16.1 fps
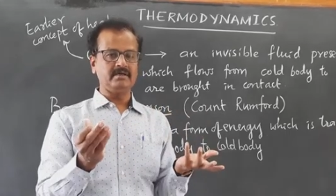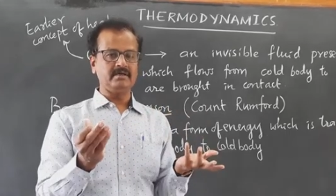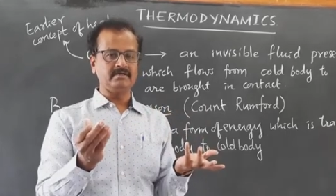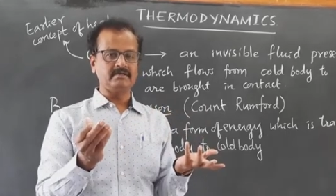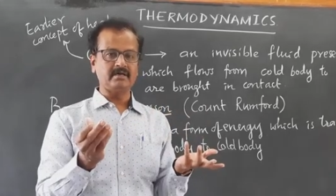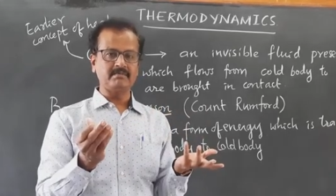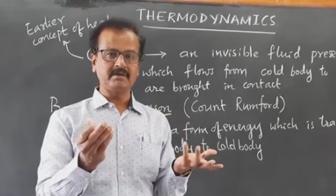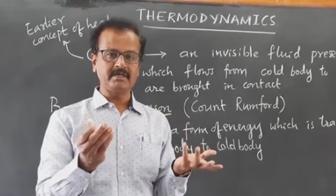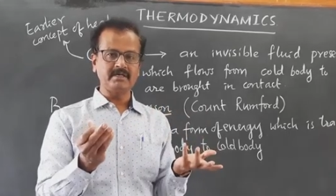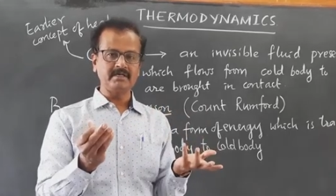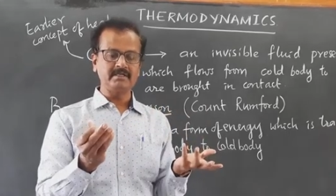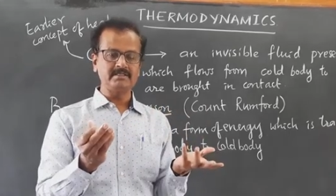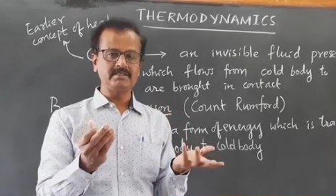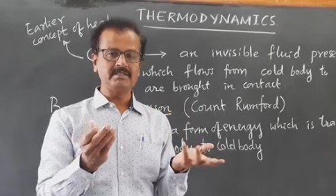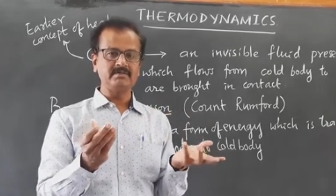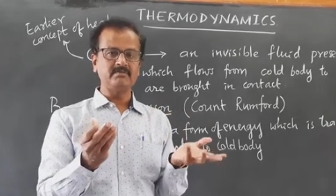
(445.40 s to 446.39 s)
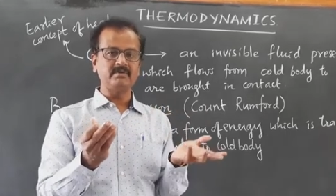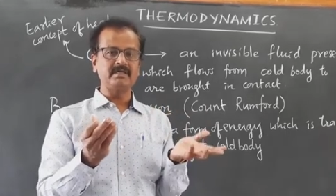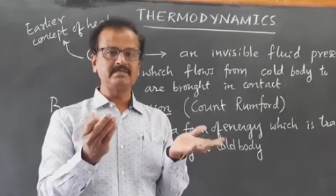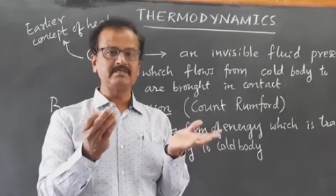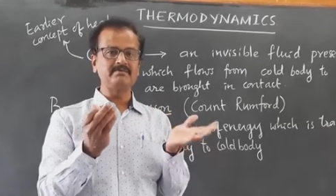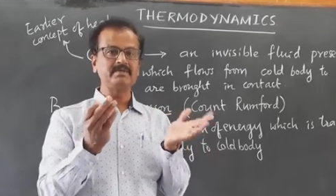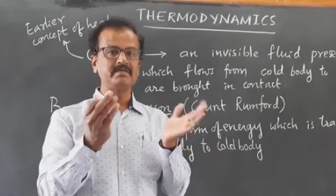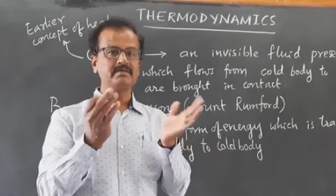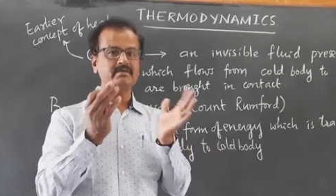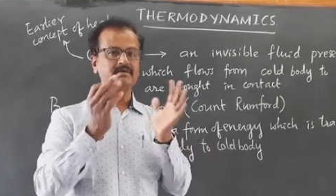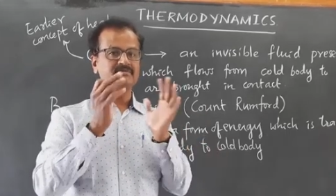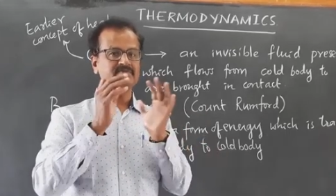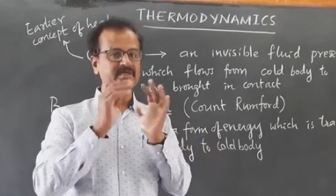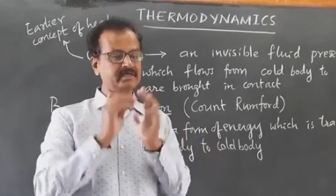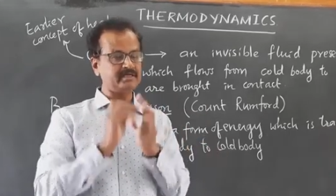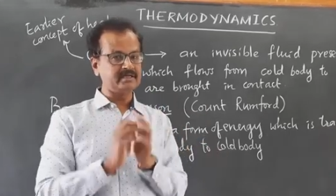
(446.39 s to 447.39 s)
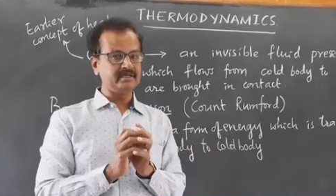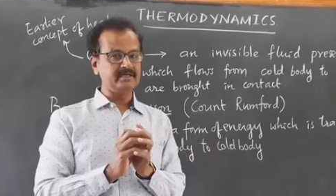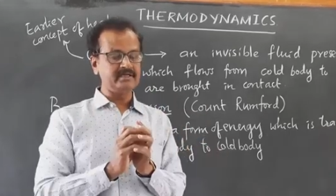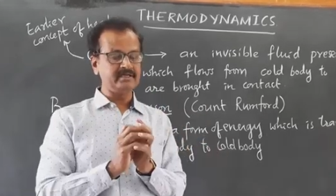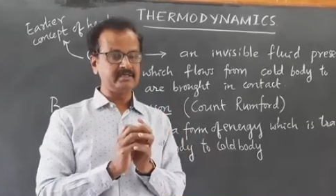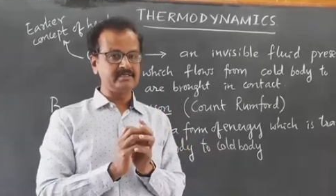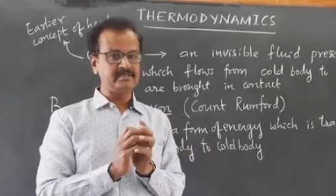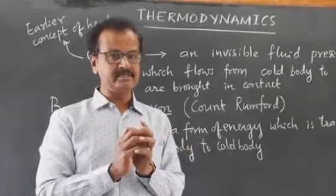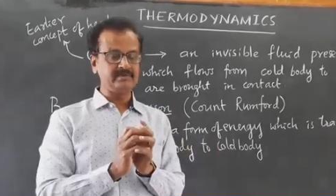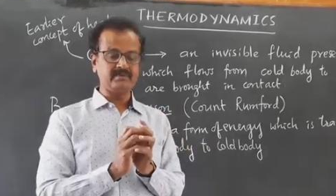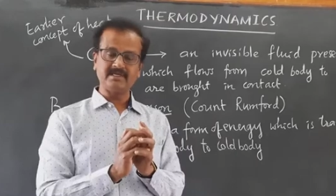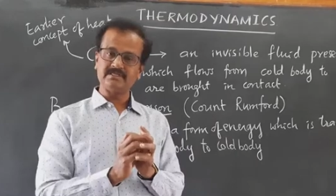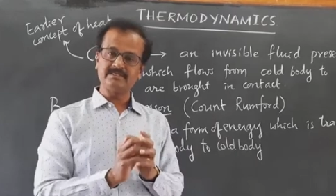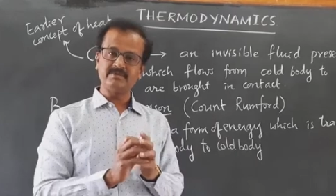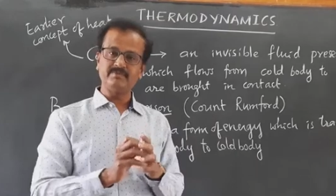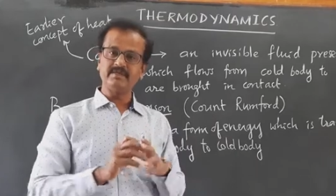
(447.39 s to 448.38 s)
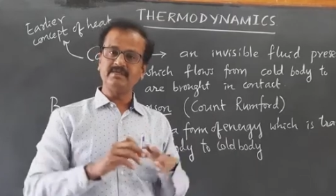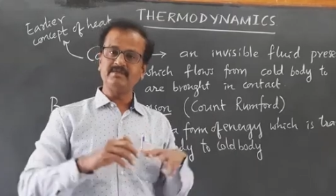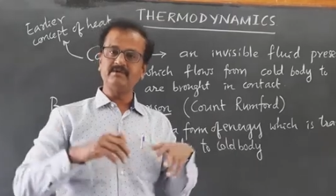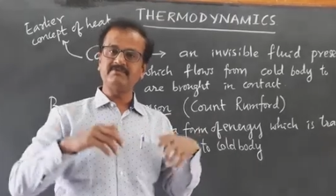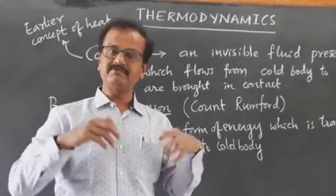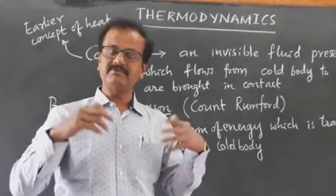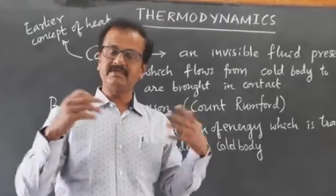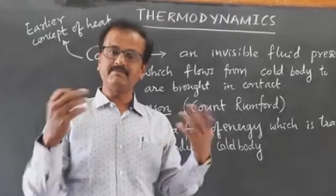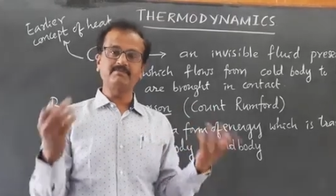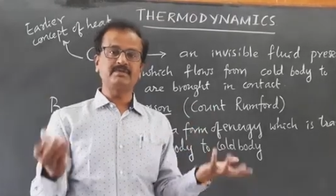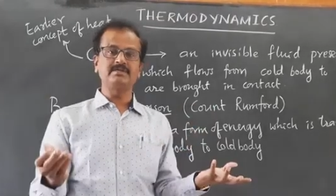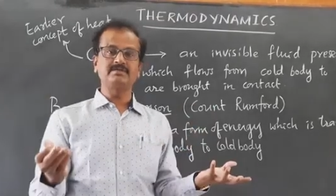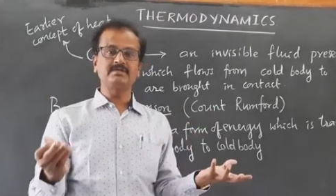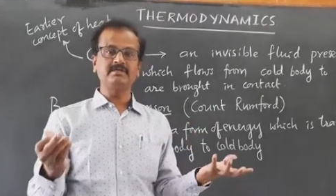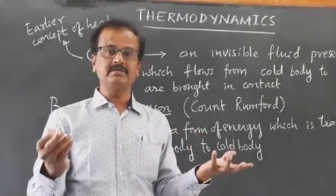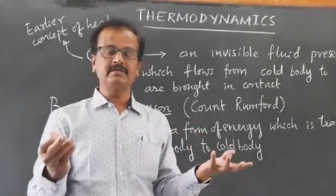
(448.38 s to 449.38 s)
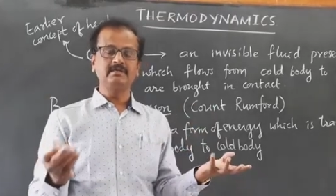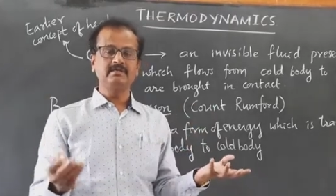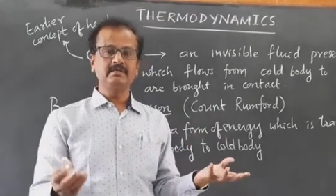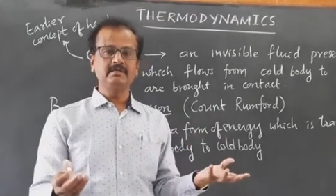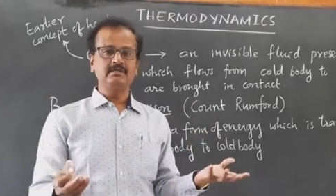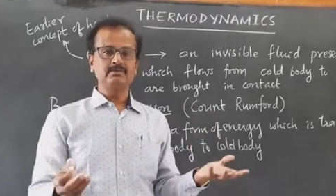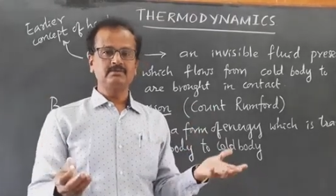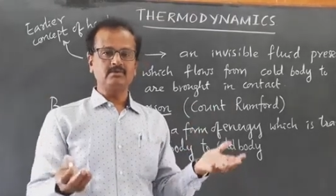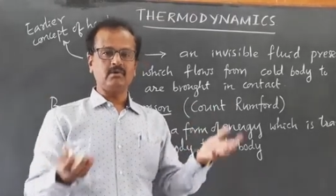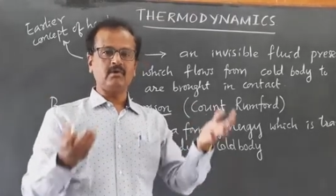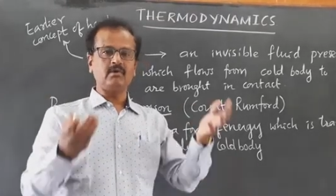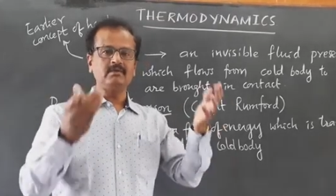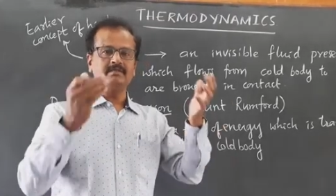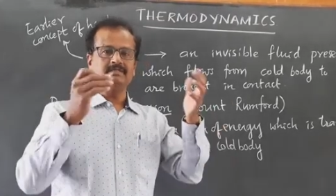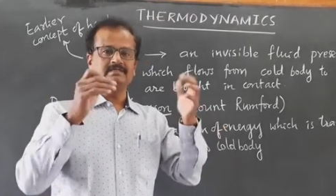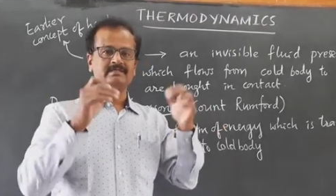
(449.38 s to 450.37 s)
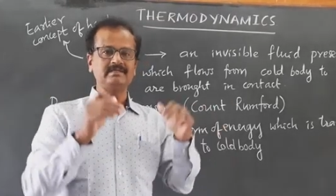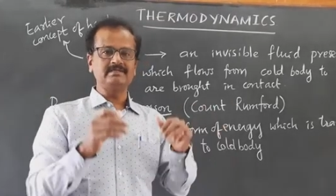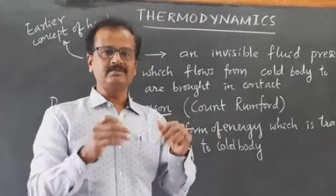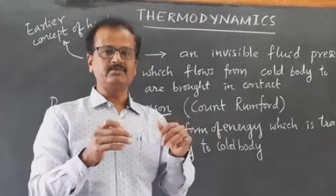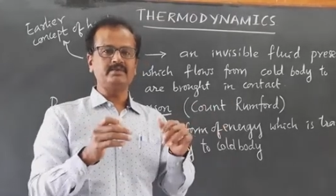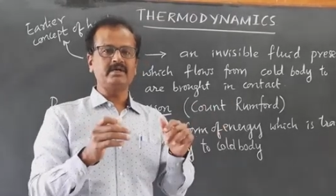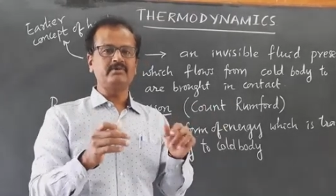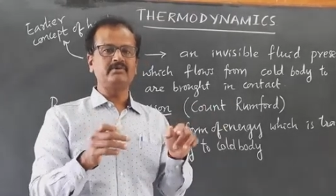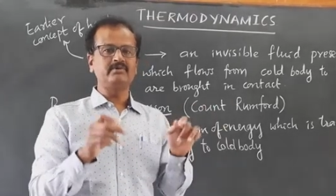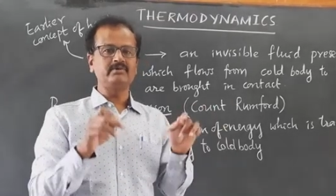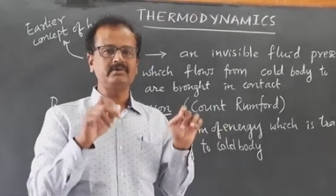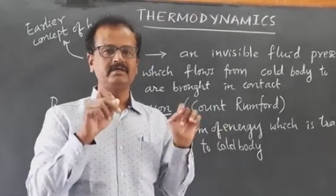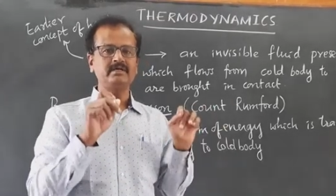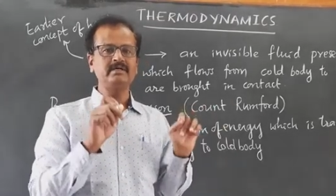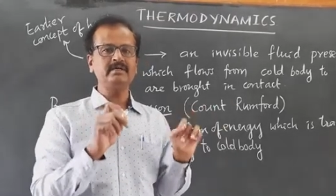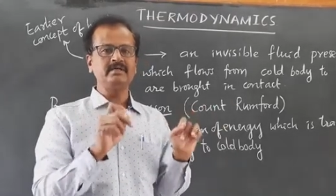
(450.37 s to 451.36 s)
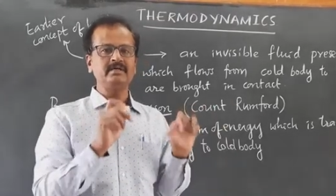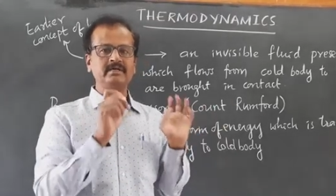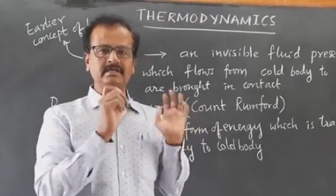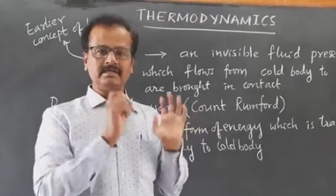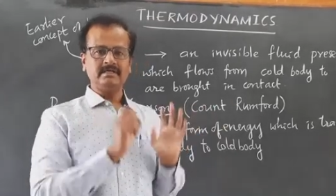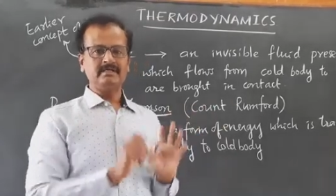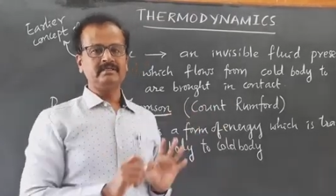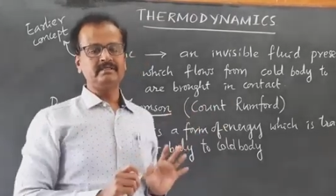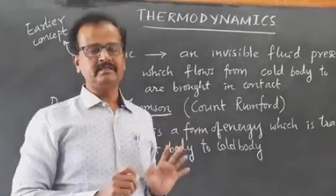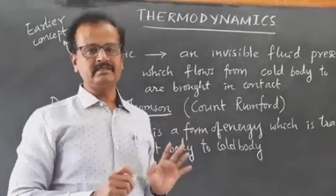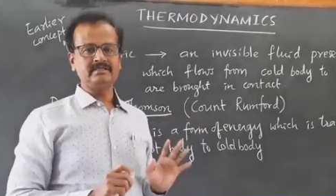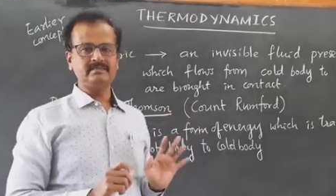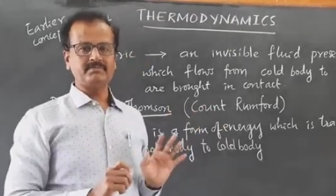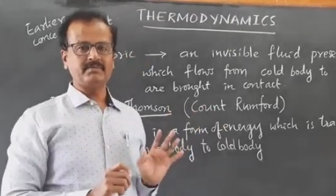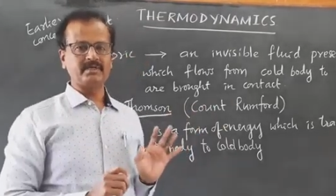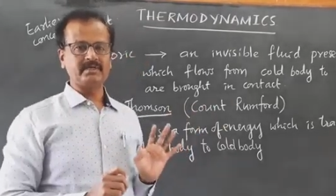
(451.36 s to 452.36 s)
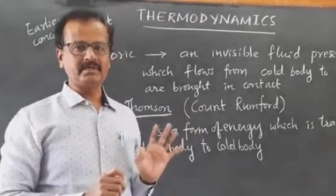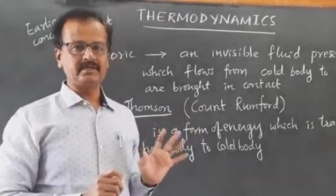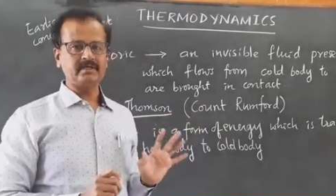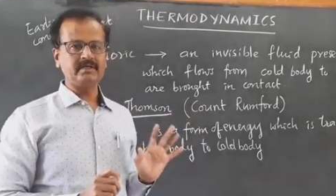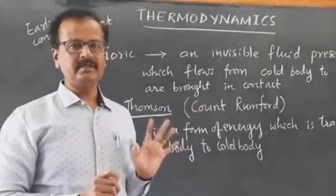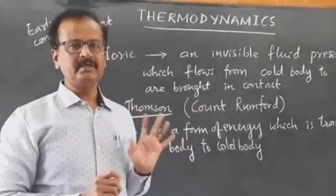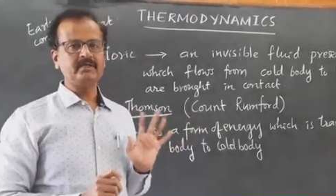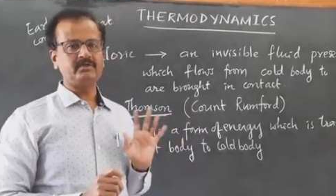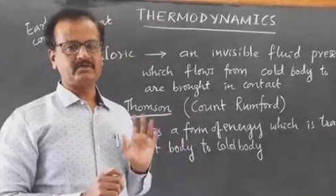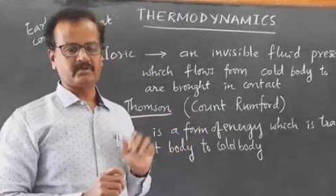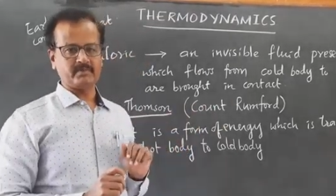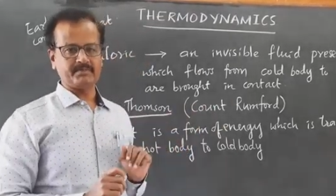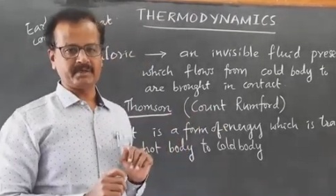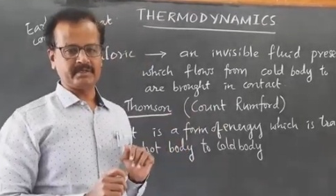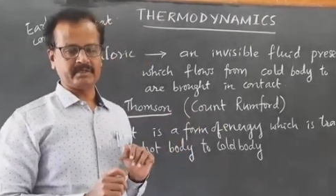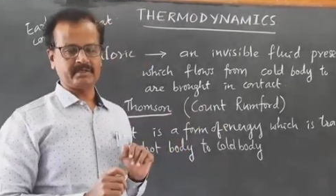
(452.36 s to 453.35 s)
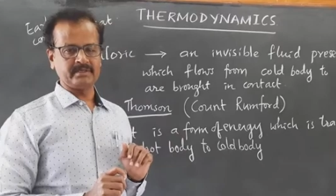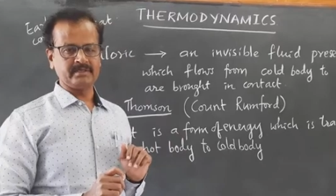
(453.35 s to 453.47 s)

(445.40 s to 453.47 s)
thermal energy, what is the meaning of internal energy, what is the meaning of temperature. So all these things we are going to learn in this particular topic.